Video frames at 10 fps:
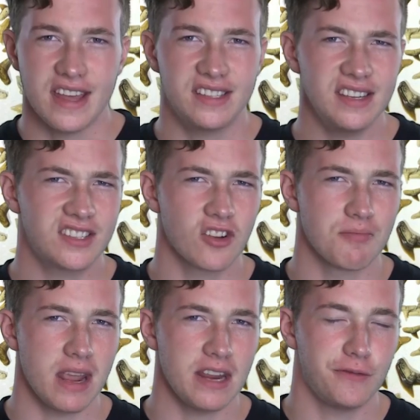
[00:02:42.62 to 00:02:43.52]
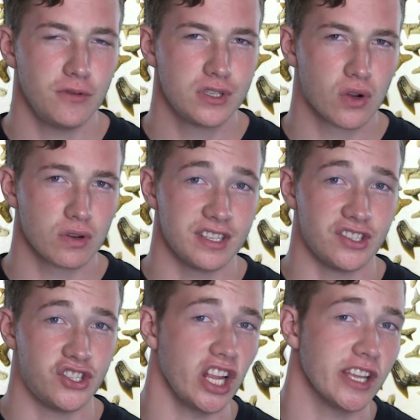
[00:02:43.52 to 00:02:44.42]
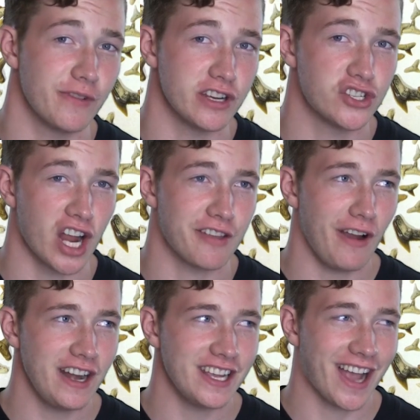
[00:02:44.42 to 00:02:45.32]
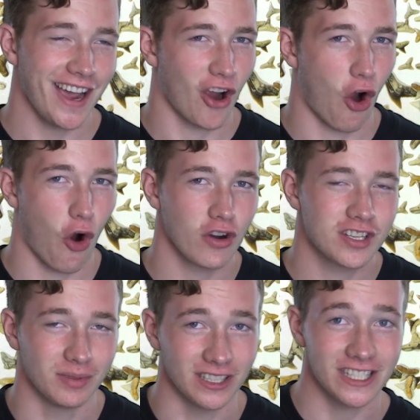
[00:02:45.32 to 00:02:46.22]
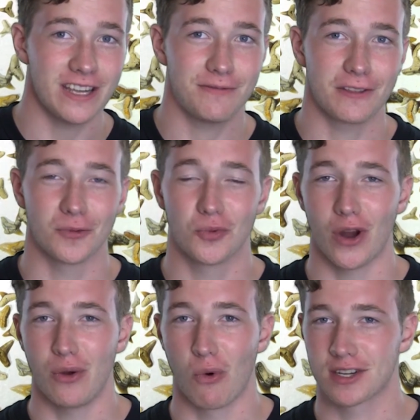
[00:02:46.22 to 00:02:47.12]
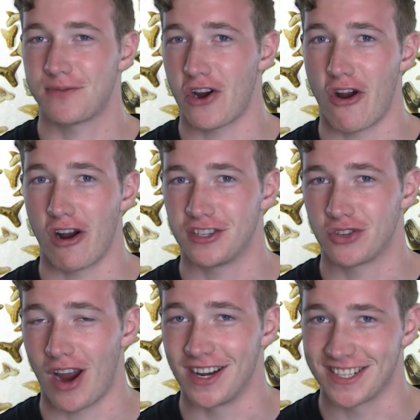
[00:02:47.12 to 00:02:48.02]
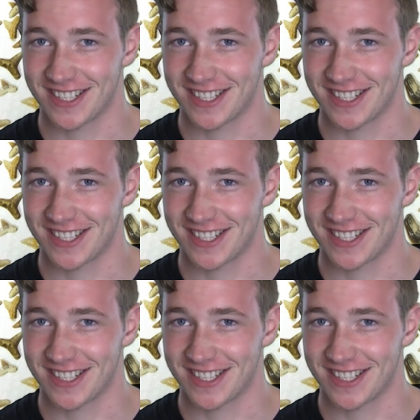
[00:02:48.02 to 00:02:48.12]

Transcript: And since their main food source is jellyfish, I find it kind of hard to believe that their prey works very hard to try and